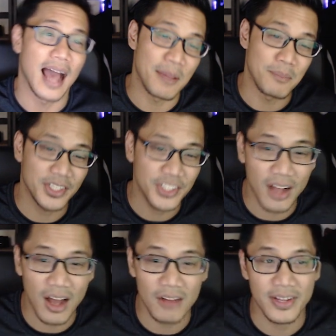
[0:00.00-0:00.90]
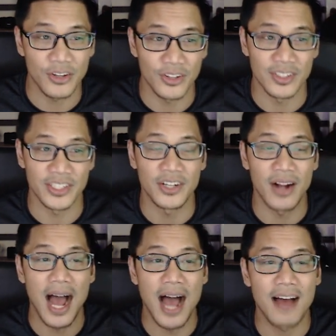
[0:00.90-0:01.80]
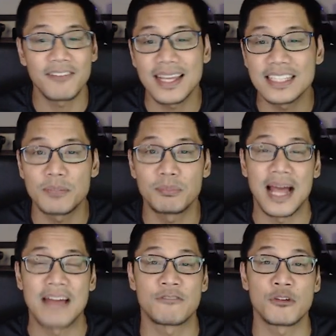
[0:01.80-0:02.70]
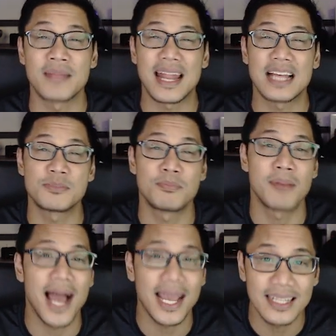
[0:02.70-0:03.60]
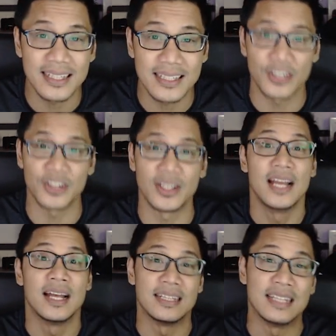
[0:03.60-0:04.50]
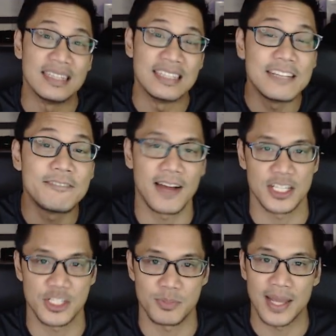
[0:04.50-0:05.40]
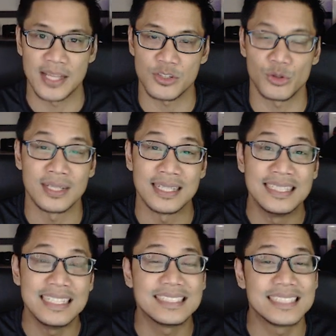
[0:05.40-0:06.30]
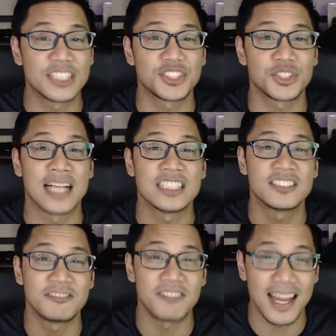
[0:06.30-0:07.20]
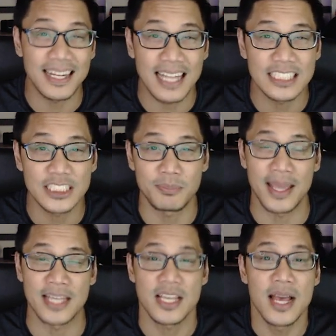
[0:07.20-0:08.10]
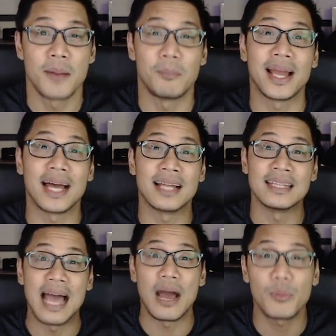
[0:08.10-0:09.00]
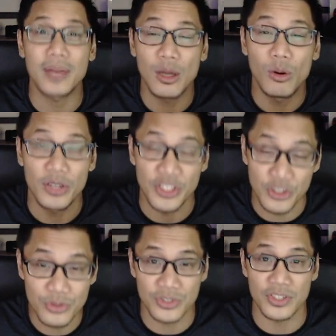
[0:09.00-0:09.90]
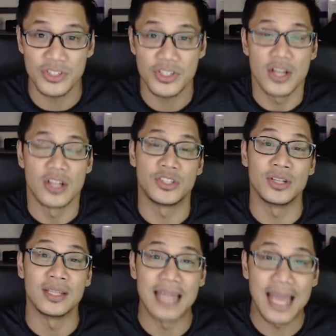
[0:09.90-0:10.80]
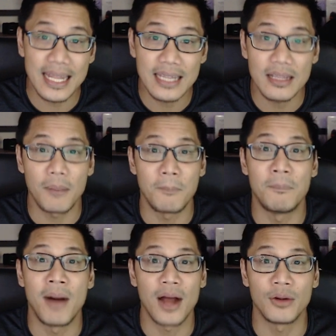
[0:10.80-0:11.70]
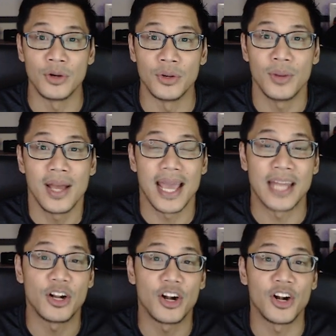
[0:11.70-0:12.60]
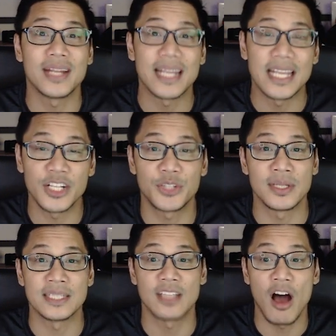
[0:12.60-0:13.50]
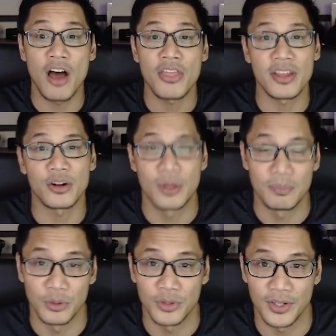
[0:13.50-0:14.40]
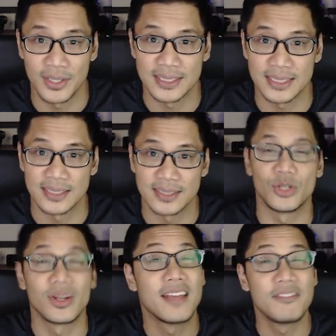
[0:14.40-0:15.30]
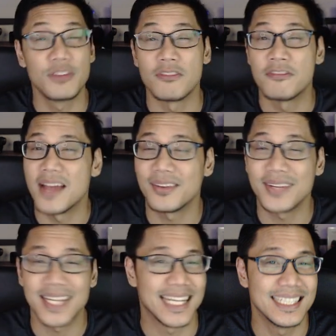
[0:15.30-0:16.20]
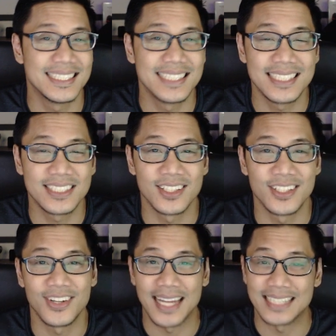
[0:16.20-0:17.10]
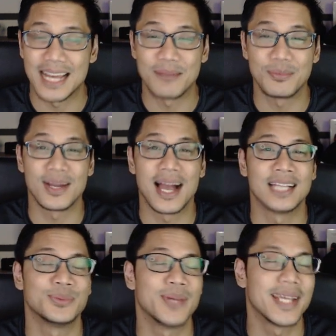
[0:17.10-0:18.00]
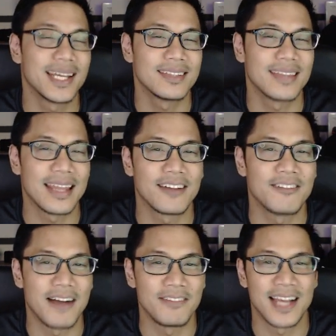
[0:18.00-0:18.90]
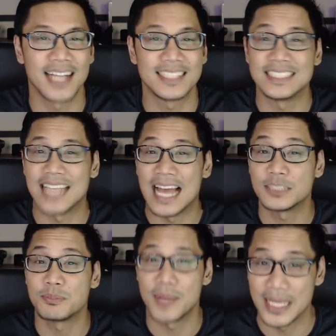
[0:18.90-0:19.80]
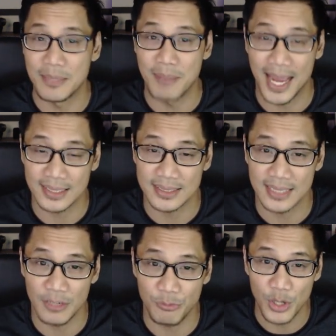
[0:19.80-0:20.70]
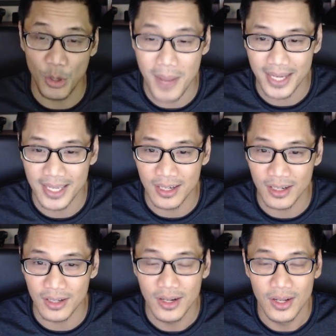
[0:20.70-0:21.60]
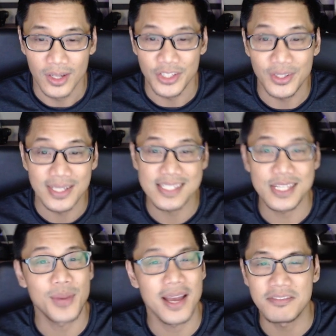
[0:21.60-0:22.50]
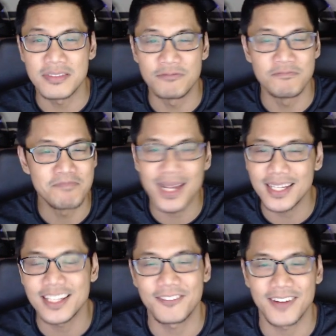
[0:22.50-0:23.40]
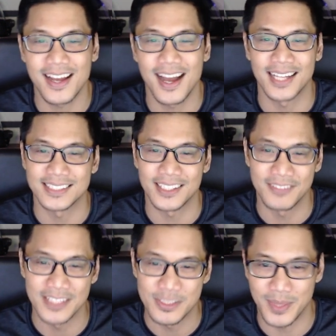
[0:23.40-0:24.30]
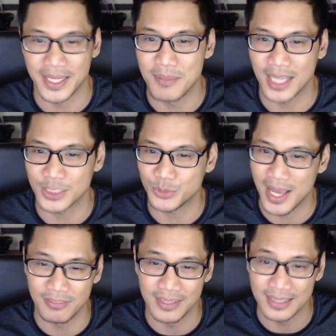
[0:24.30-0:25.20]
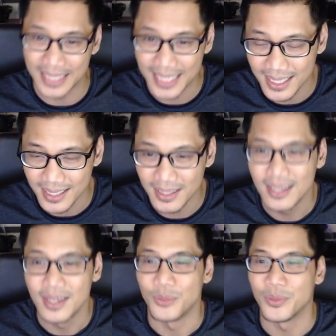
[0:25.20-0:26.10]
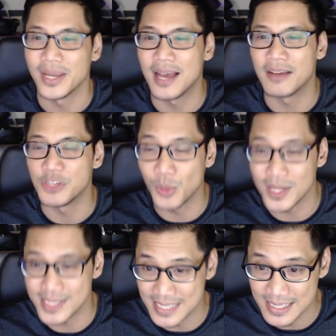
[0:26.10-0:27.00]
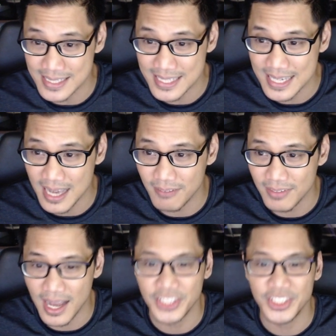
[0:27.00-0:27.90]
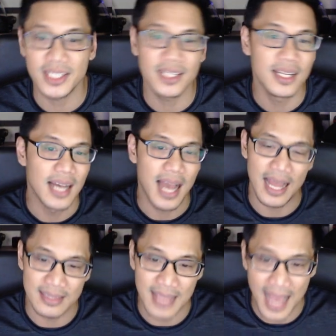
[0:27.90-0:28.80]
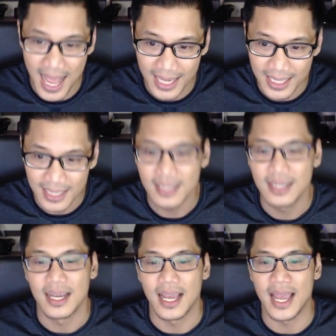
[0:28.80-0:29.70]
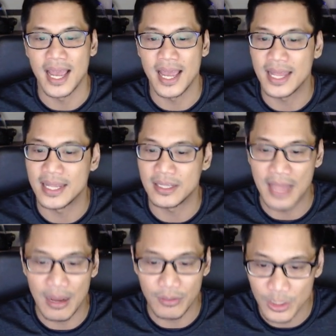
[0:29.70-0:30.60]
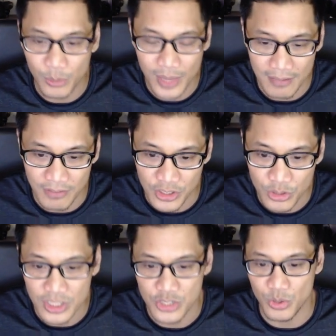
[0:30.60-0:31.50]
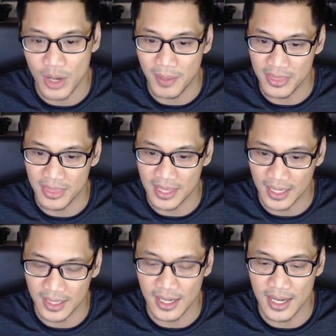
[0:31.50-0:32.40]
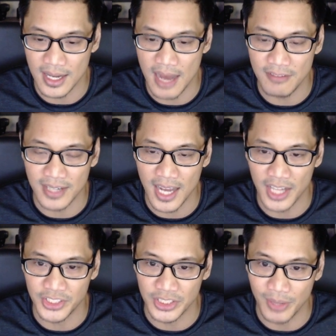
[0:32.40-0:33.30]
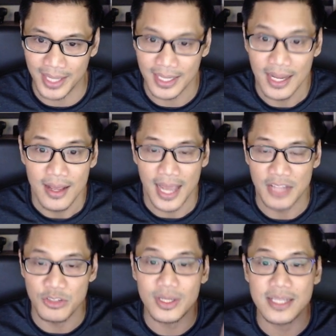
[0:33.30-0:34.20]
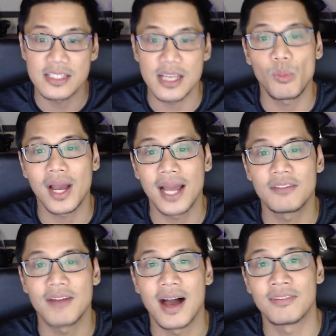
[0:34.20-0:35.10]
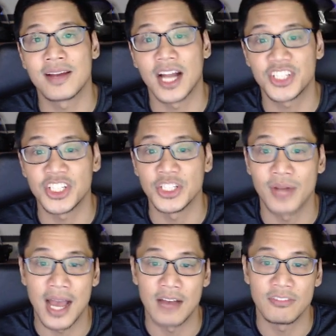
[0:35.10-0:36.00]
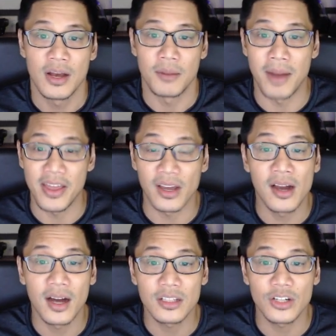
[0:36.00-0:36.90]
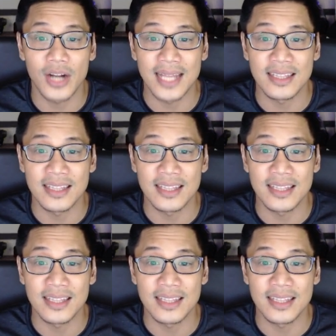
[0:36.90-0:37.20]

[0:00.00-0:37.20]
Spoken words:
mentioned Aave earlier. Aave is a platform that has pioneered the DeFi space, or the decentralized finance space, by allowing users to lend, borrow, and earn interest on their cryptocurrencies. So to give you a very easy to learn example, guys, we can think of Aavegotchis as piggy banks. We back here, you can see we have many different kinds of these piggy banks. We have a Link, we have USDT Aavegotchi, a DAI, and down here we have a Uniswap, I think, Aavegotchi, right? And you can tell what kind of Aavegotchi you have by the color and the